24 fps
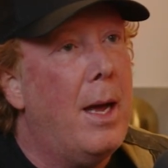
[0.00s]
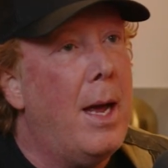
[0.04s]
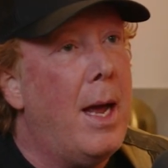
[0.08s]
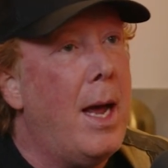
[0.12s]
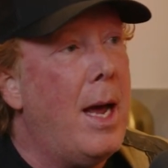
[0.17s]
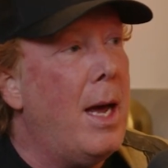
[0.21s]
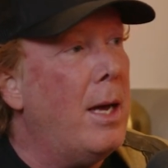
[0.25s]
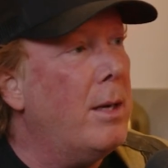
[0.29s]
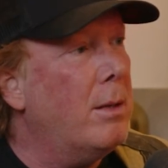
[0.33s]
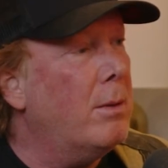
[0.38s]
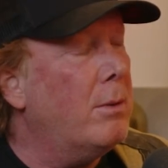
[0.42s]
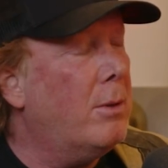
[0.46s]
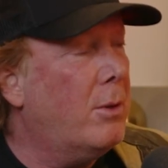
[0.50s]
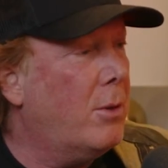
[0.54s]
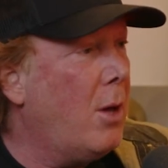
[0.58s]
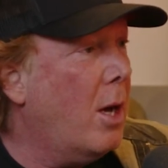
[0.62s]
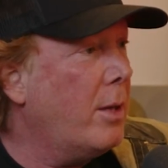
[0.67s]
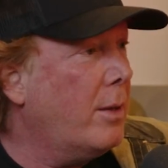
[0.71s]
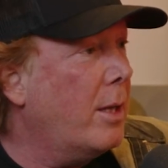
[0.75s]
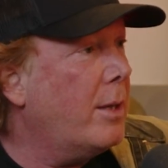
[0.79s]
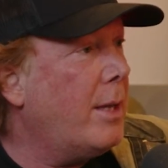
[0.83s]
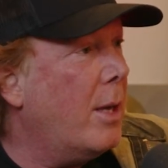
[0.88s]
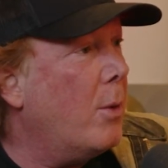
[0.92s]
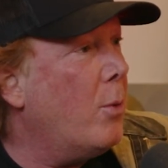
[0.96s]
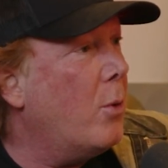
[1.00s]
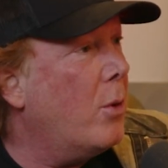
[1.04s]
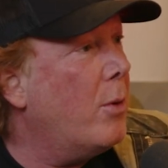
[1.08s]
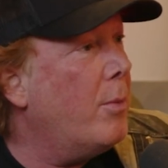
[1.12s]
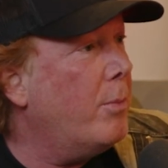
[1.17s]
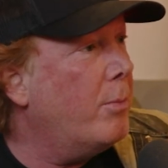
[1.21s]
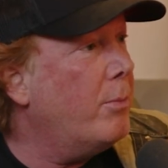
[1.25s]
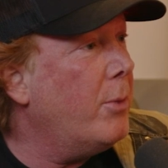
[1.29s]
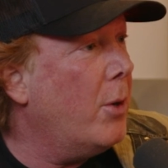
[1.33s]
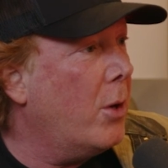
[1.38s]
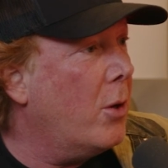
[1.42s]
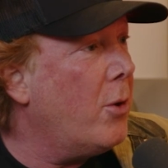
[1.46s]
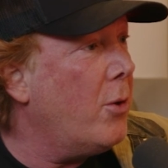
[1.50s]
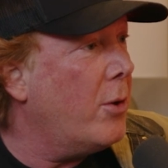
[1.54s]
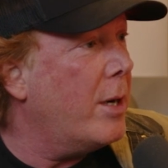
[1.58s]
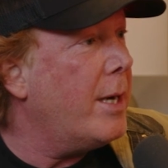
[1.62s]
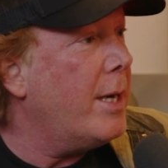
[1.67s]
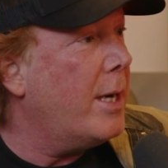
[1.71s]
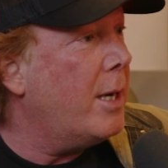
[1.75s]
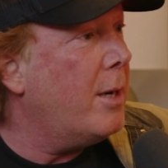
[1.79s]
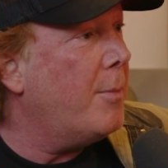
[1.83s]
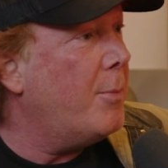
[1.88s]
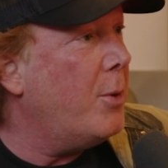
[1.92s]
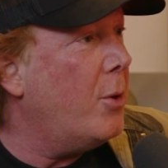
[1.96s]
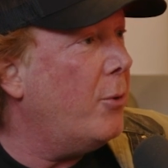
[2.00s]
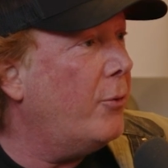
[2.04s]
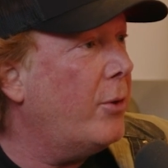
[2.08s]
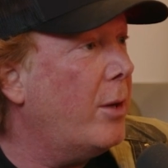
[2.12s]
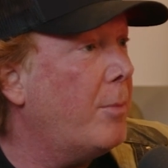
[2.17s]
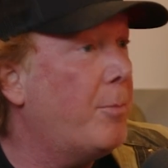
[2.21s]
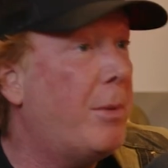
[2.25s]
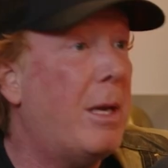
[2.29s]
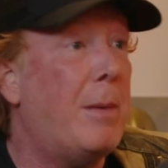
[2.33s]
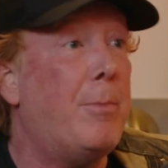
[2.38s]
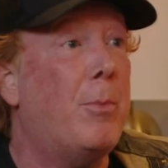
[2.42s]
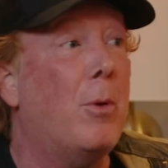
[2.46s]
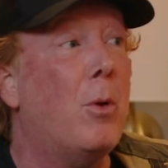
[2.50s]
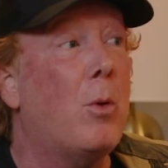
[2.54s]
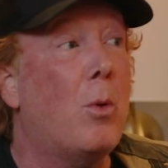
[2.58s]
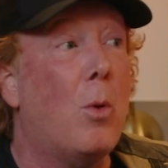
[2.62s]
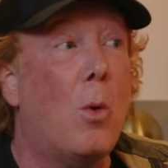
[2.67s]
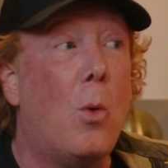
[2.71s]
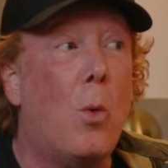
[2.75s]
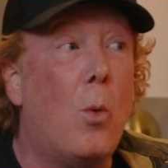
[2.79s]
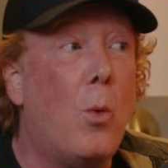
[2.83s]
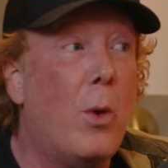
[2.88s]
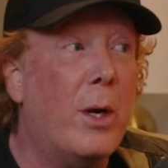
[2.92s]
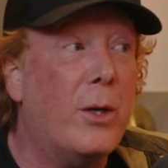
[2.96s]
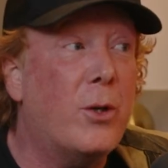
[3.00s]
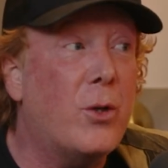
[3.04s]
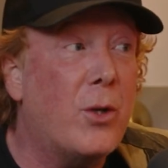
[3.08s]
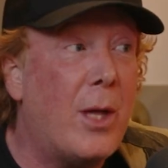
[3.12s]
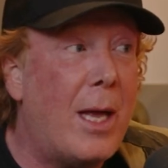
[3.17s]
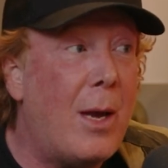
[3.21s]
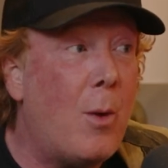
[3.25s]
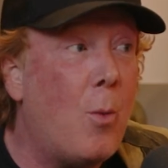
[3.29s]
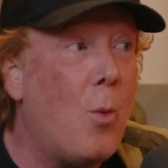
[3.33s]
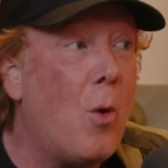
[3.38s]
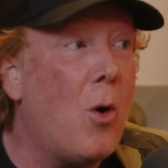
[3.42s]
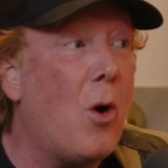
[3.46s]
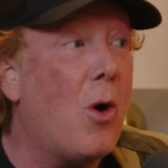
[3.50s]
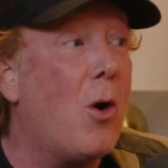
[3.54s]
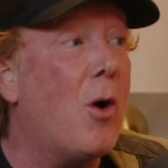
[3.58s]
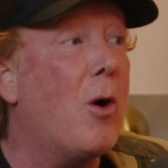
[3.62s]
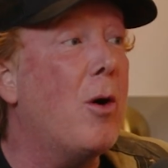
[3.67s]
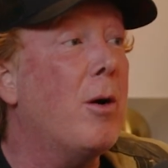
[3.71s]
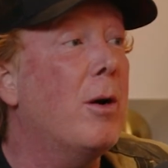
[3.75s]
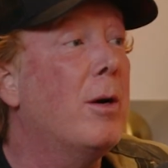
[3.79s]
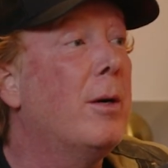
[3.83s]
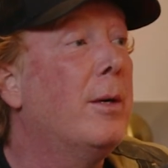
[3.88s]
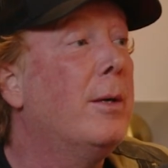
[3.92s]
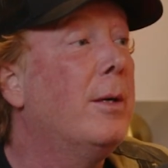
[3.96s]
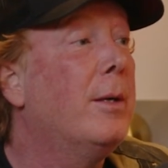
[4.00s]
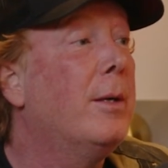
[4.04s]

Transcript: and thought that they were hurting and abusing people, which they were.